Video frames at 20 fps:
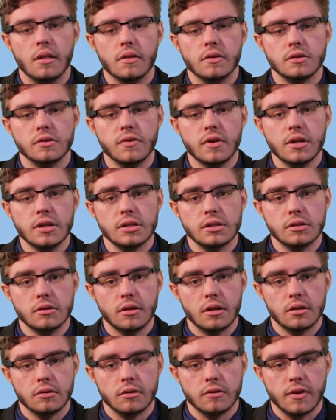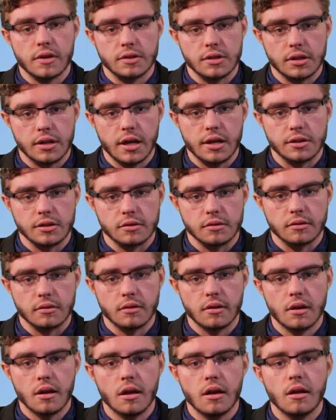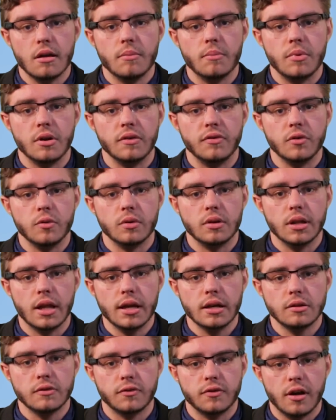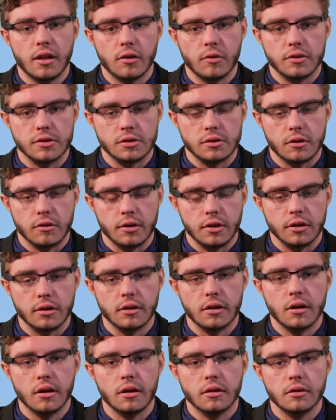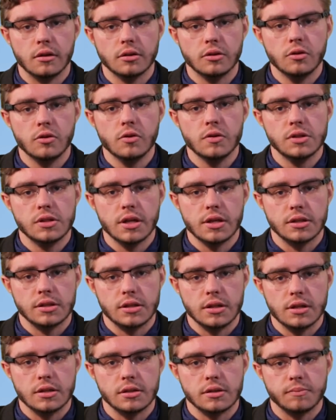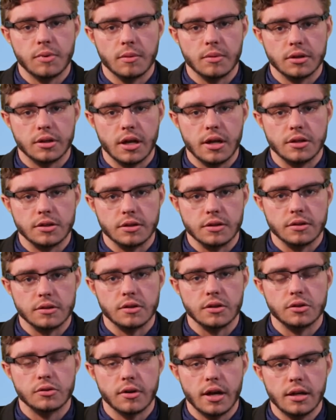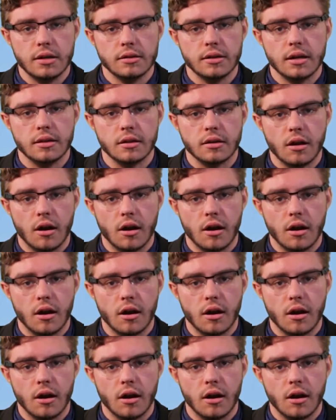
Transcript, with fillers: This event is still under investigation, but if you would like to follow the story, look to U C S D's publications, The Triton and The